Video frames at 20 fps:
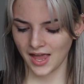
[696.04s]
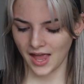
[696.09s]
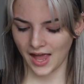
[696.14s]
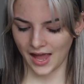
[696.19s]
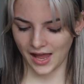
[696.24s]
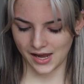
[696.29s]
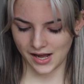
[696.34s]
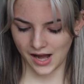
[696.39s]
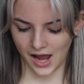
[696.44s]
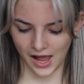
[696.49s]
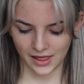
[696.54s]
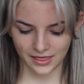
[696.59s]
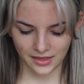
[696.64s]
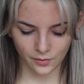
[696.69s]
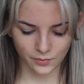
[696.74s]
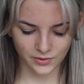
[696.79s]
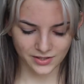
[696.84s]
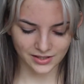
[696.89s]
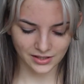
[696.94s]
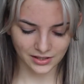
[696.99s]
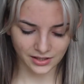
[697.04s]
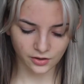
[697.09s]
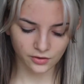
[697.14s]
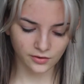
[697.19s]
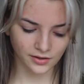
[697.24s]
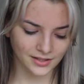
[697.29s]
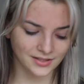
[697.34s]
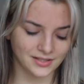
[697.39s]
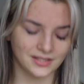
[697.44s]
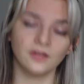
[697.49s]
And there was
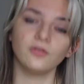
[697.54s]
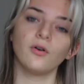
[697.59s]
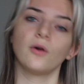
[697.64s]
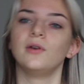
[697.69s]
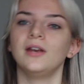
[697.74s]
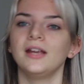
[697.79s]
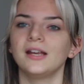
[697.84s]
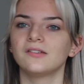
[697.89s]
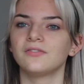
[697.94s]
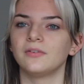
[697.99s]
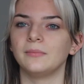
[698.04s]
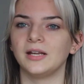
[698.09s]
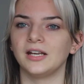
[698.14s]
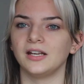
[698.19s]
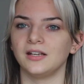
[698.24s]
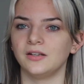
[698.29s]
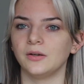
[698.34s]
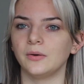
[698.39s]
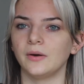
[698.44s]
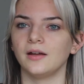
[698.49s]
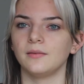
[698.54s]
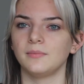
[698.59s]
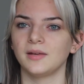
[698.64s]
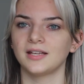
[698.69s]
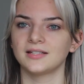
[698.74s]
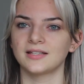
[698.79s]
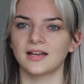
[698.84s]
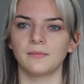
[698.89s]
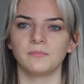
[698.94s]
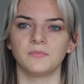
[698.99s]
literally zero need for me to do it
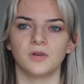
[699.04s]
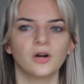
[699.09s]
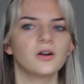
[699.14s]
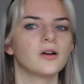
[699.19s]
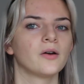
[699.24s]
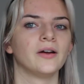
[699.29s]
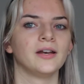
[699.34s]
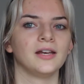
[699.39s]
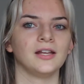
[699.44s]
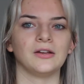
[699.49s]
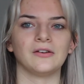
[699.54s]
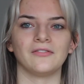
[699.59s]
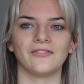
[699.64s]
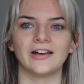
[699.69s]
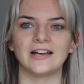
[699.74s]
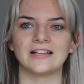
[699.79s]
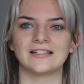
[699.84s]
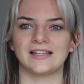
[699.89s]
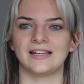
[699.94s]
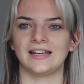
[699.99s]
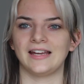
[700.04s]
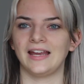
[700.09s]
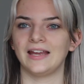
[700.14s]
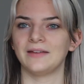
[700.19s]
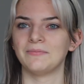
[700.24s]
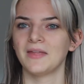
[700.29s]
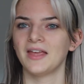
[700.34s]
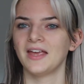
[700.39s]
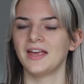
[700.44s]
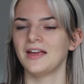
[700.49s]
because I'm not going to
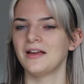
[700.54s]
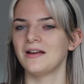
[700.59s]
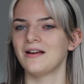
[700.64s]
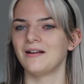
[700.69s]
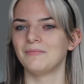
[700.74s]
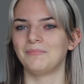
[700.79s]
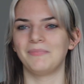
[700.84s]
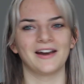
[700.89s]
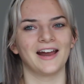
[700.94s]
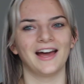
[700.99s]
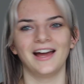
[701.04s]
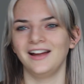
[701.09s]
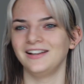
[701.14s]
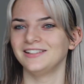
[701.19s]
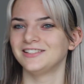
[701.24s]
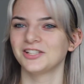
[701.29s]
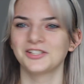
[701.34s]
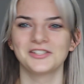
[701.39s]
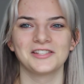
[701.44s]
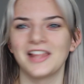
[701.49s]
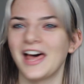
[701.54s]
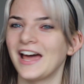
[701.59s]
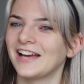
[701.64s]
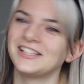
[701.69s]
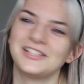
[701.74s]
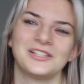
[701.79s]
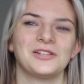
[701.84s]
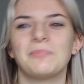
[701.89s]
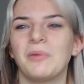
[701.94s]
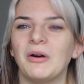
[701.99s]
university. But I just
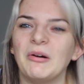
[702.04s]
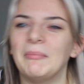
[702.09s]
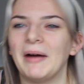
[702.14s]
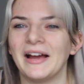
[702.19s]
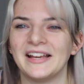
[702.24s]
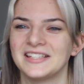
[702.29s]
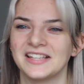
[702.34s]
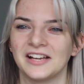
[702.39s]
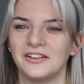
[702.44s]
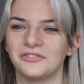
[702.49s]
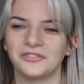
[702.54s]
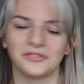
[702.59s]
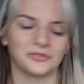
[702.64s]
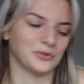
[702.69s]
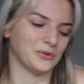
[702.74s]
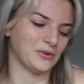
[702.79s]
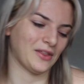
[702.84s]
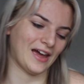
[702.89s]
liked to put myself through